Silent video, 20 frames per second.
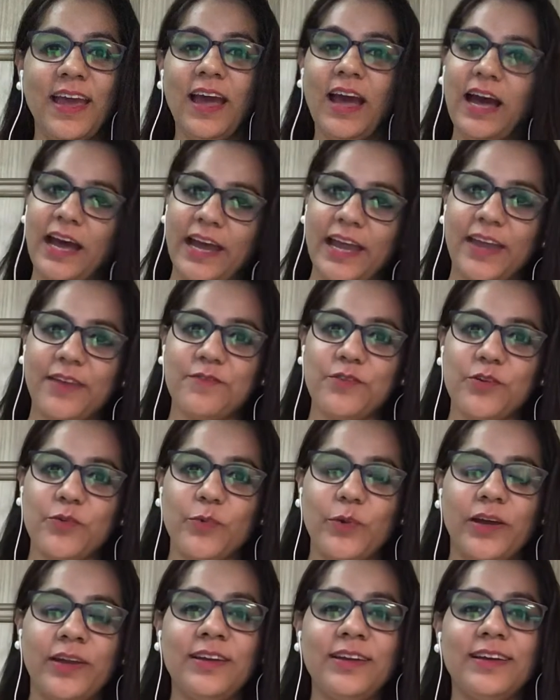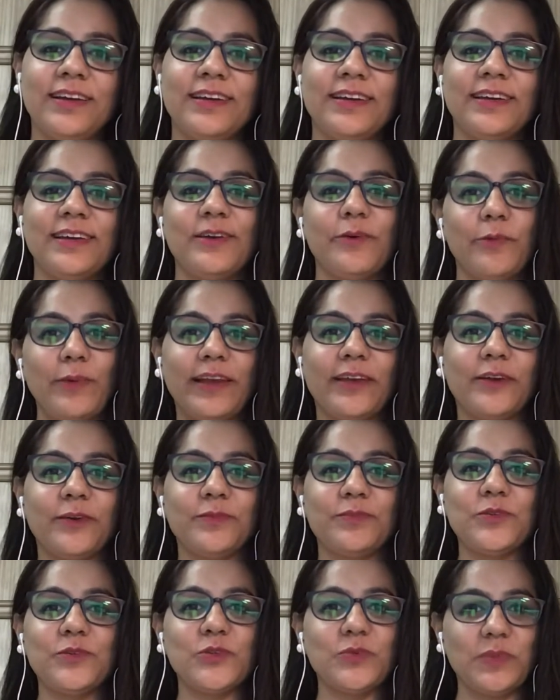Hi everyone,
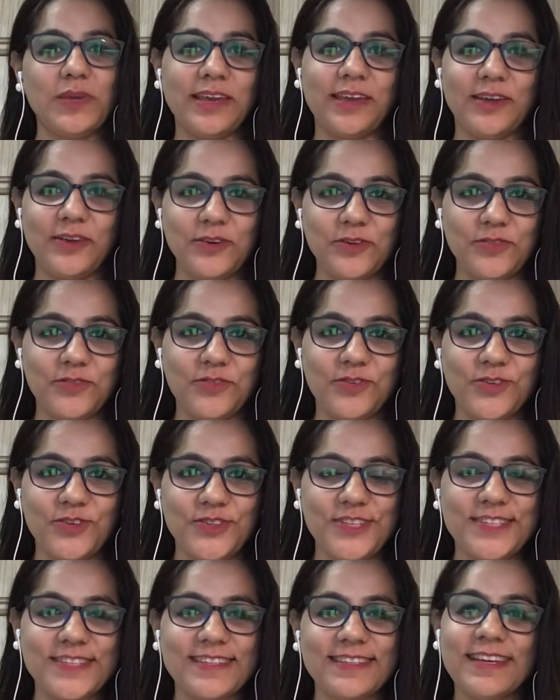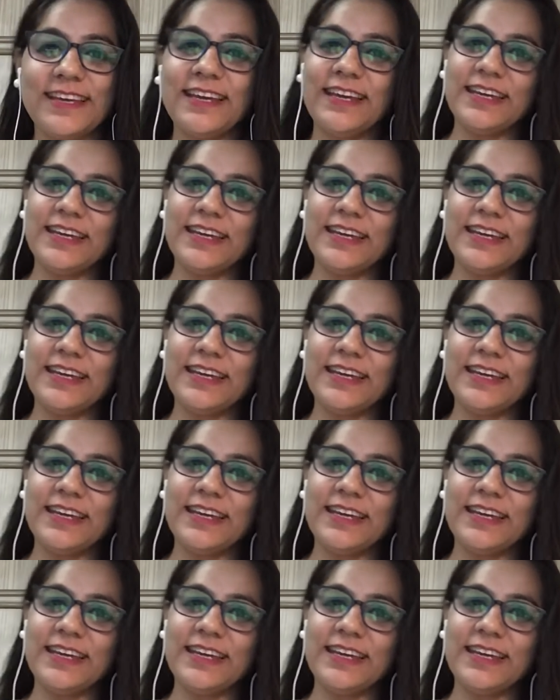welcome to Making a Difference.